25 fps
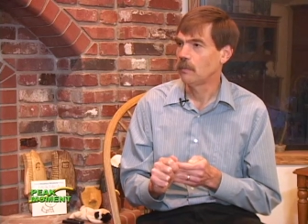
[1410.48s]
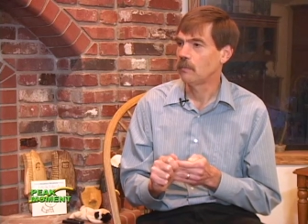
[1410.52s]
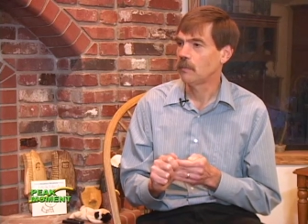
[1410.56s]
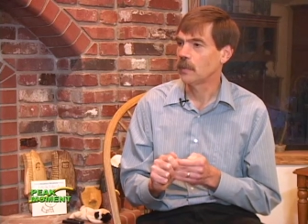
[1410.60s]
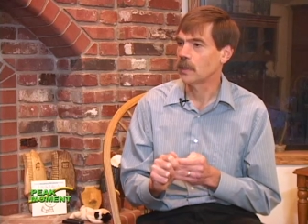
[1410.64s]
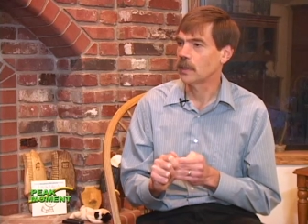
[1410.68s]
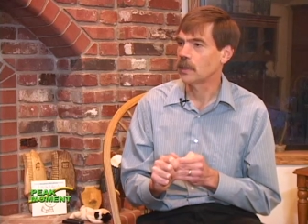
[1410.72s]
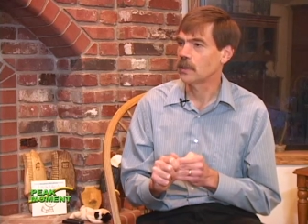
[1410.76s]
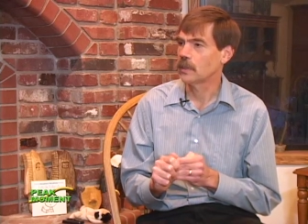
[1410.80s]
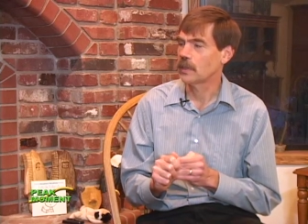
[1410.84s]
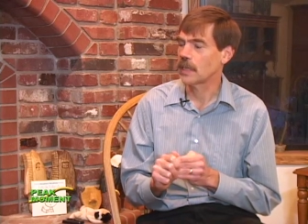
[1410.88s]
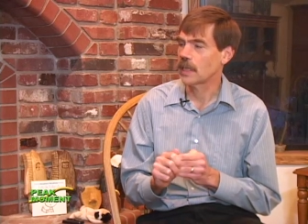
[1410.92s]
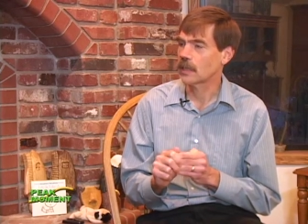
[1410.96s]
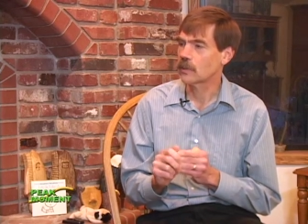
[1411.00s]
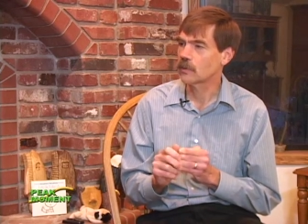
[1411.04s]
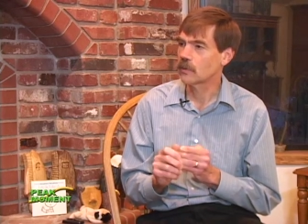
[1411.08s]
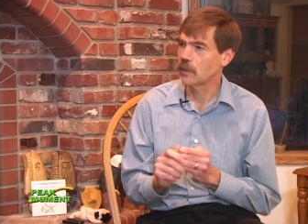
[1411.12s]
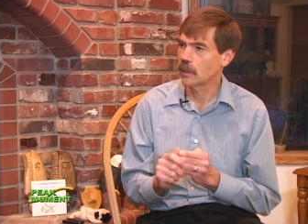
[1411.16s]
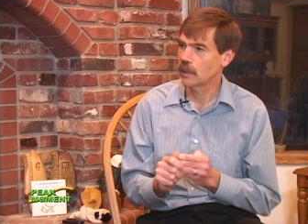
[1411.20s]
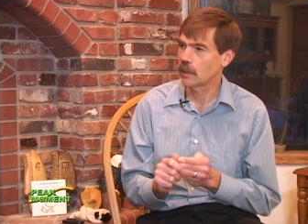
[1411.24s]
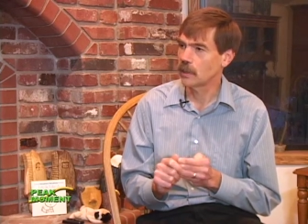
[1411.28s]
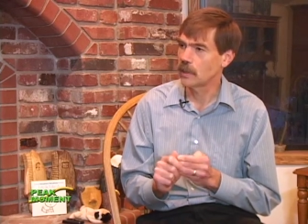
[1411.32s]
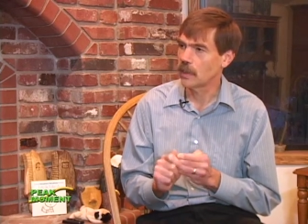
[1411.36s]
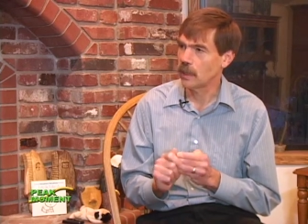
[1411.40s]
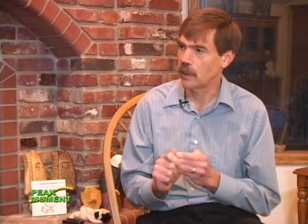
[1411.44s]
because that's
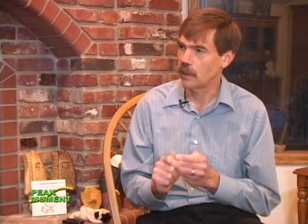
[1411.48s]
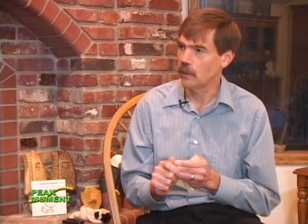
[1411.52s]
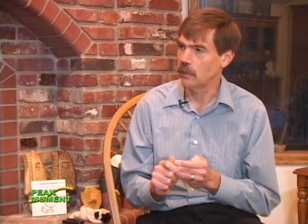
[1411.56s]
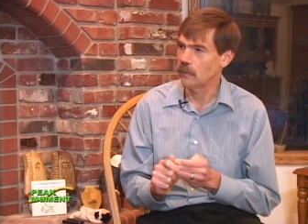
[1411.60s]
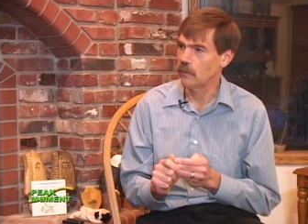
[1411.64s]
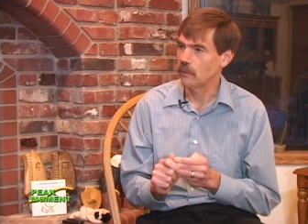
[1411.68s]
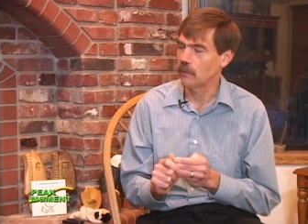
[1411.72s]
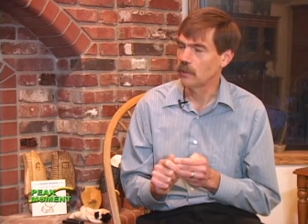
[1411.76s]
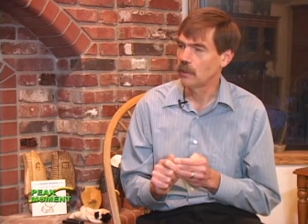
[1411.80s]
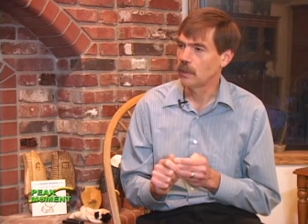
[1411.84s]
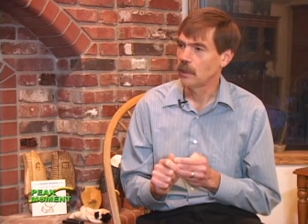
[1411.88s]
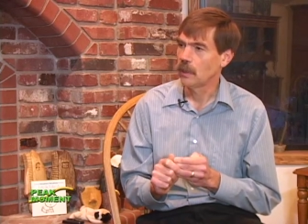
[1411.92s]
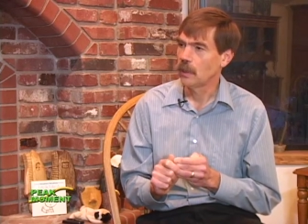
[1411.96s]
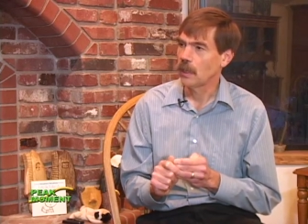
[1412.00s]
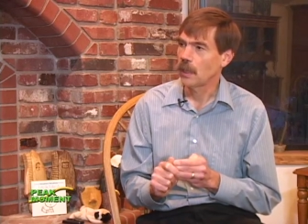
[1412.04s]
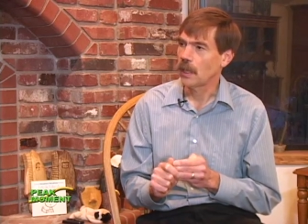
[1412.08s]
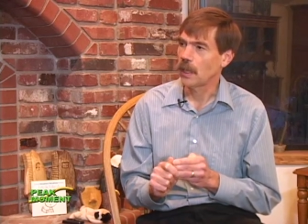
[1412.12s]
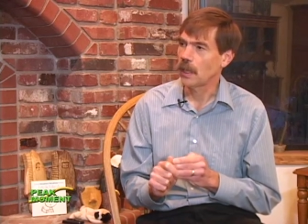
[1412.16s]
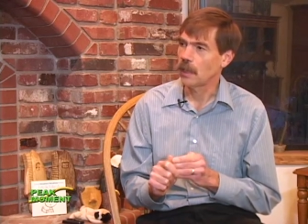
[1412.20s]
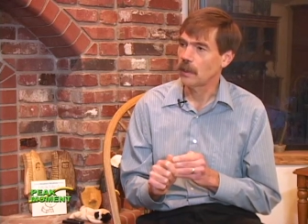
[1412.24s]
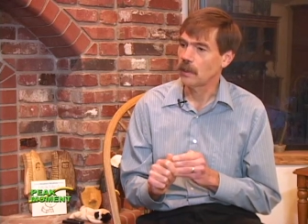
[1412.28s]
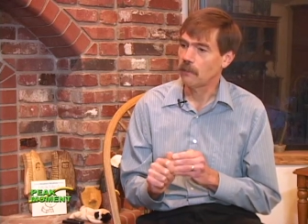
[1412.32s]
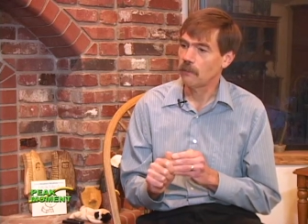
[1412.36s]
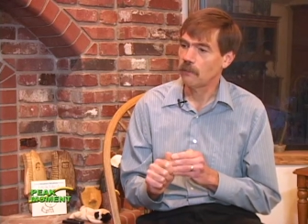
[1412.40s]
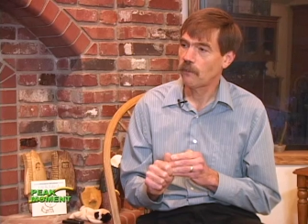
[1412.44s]
going to tell you.
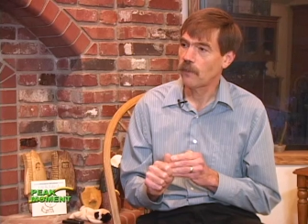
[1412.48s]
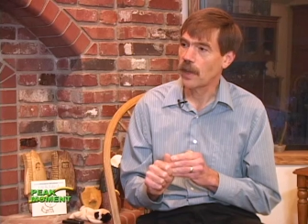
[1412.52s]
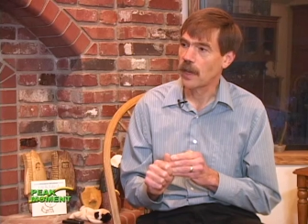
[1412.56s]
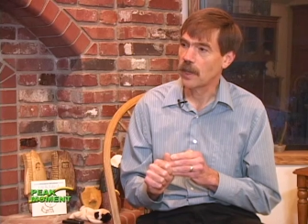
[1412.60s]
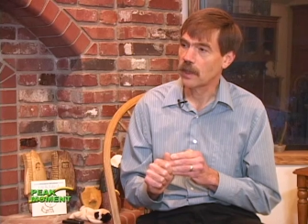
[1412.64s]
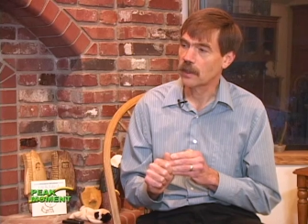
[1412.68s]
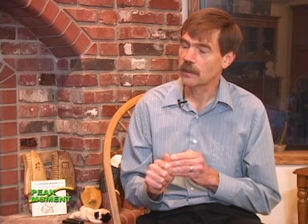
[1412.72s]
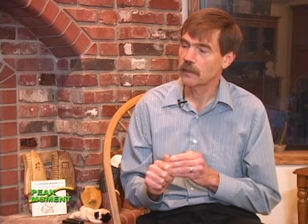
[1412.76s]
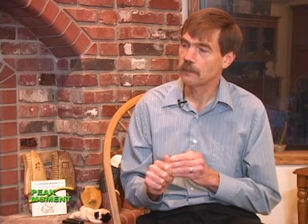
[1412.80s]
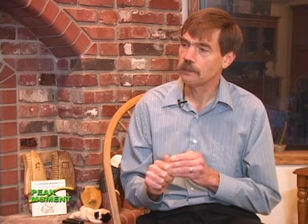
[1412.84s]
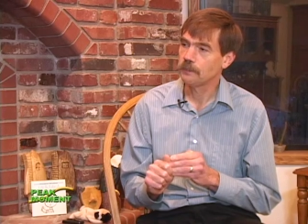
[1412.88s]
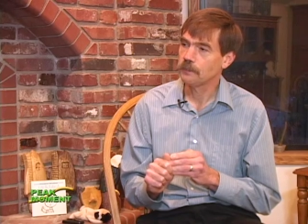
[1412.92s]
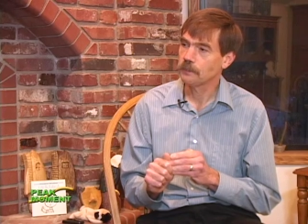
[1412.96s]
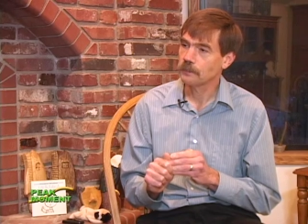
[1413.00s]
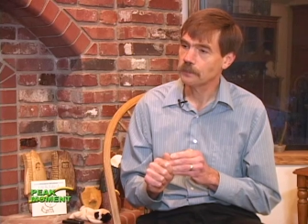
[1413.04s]
And in fact,